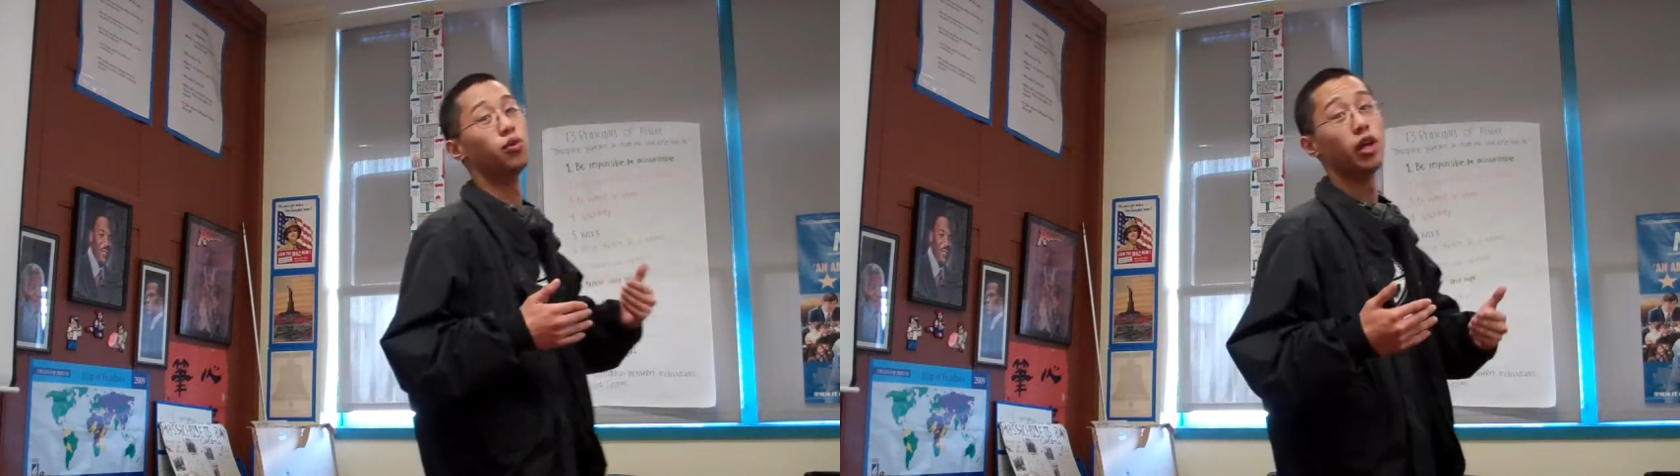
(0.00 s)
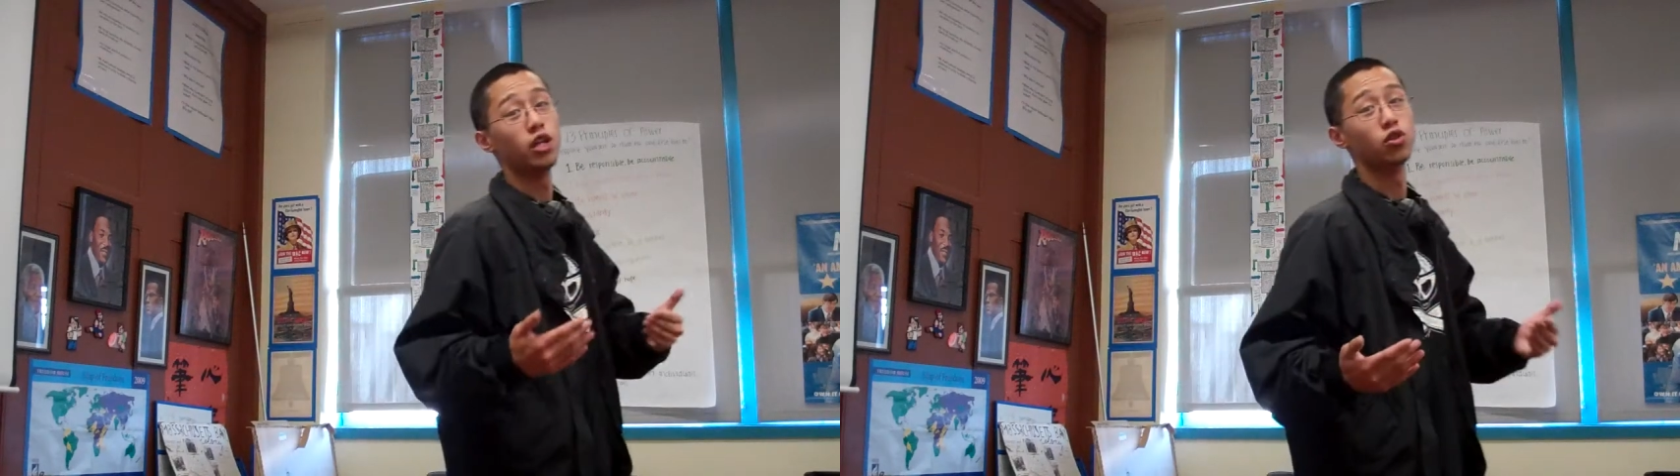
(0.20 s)

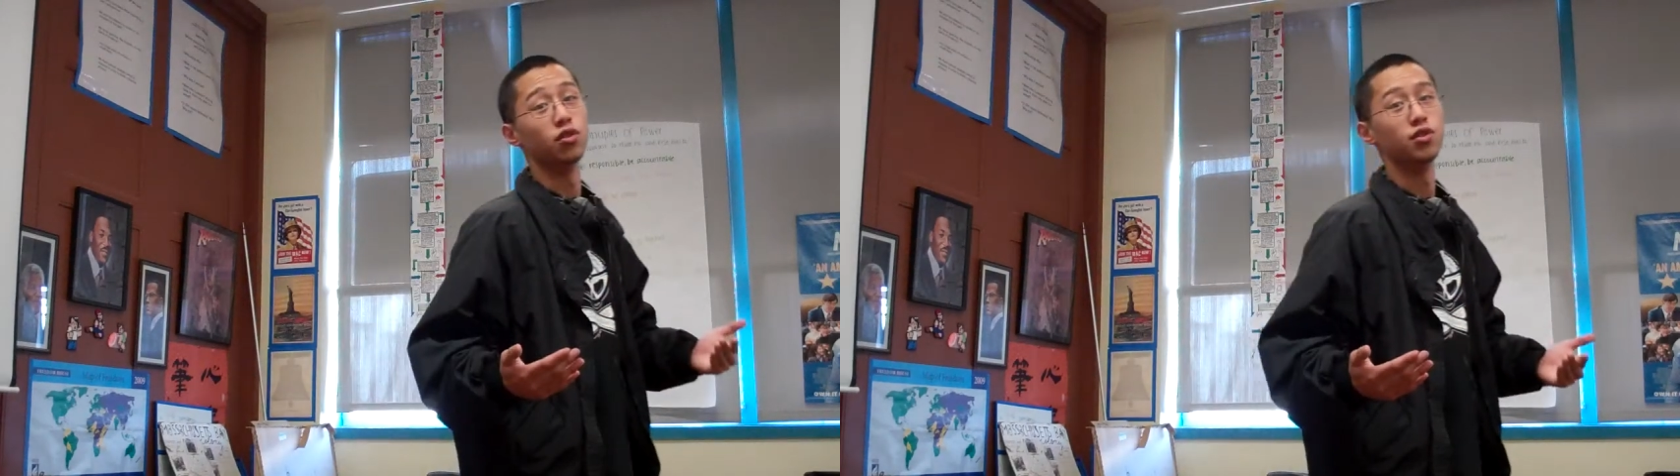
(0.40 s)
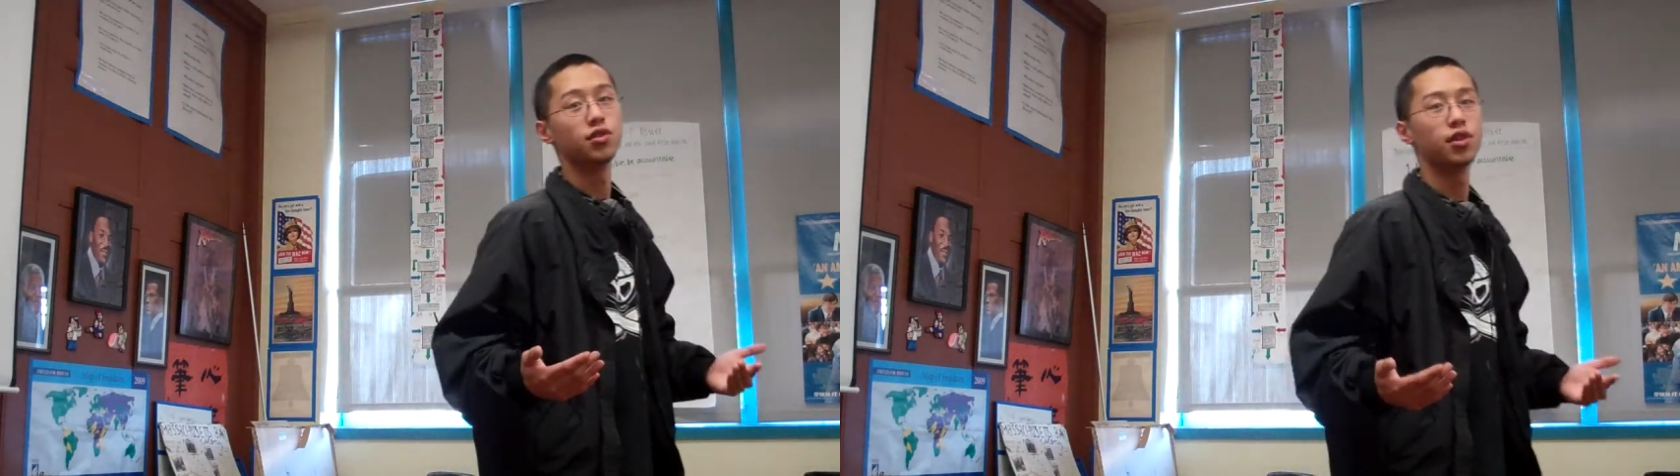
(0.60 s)

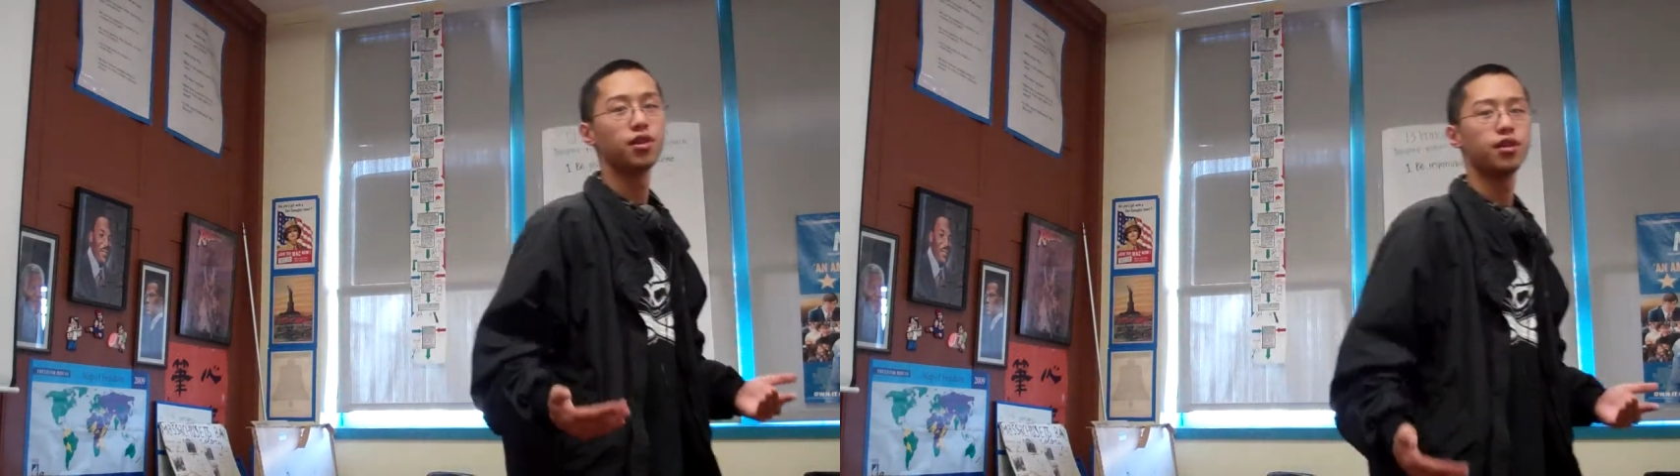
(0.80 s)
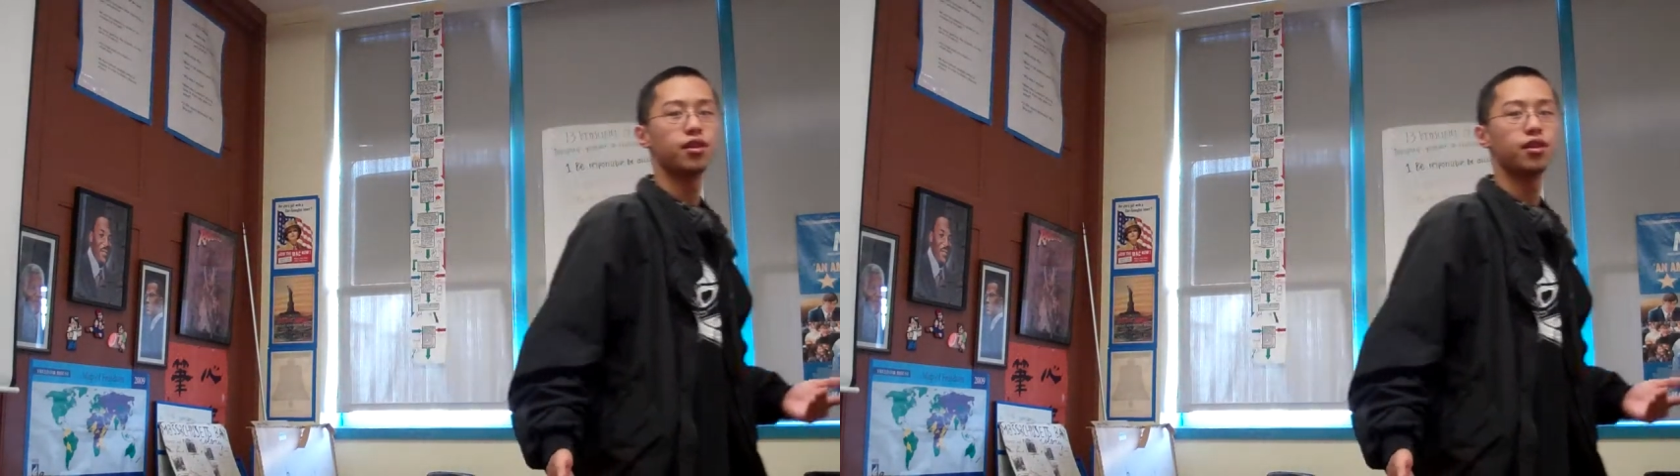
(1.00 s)
relations,